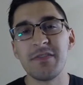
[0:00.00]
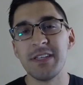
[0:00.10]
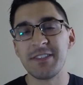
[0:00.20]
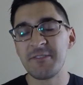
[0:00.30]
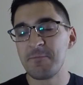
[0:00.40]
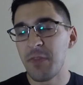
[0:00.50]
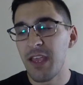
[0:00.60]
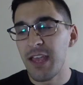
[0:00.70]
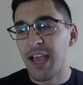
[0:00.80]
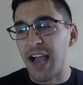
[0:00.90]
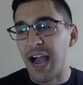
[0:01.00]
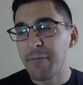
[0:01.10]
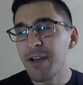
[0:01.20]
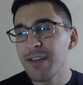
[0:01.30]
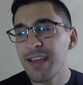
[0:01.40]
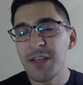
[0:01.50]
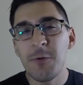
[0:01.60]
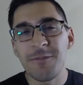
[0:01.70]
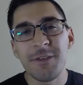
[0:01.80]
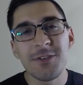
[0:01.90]
of this, I'm not getting
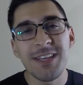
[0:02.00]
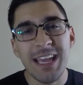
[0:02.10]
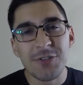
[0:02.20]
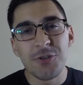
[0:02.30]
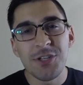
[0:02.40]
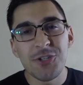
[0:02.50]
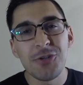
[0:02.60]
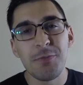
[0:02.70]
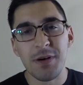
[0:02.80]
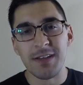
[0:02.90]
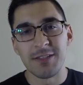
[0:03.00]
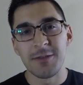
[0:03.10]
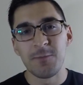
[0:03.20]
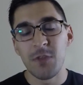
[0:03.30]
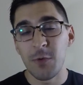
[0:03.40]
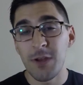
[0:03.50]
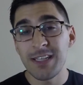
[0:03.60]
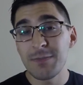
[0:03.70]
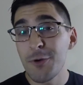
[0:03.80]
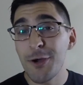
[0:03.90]
what feels like a traditional buzz. Like when I
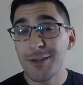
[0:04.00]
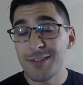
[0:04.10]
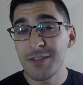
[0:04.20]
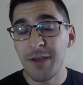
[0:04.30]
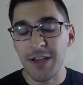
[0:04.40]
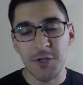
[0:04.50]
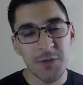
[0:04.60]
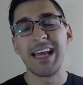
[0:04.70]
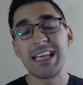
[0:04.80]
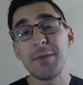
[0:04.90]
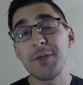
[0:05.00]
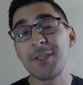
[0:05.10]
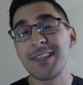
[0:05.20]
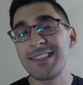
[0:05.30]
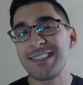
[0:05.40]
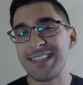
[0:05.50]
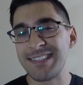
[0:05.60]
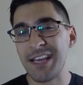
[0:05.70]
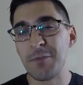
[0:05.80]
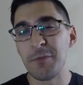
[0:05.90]
smoke ugly tobacco, and I keep using this as an
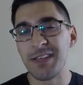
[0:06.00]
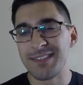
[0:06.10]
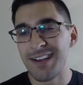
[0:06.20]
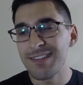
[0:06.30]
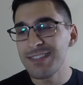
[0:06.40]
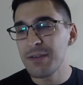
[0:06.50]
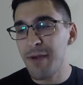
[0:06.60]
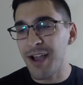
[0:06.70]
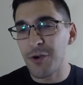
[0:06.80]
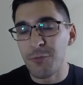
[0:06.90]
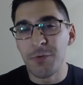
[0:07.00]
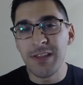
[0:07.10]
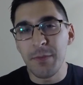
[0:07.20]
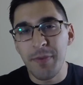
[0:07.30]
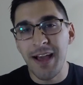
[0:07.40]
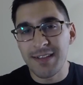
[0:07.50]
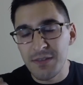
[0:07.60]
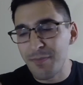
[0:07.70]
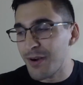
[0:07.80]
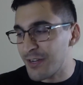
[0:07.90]
example because ugly tobacco really packs
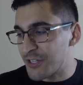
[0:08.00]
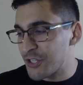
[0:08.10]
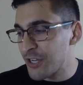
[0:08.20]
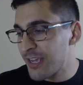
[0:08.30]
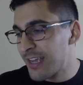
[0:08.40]
a punch.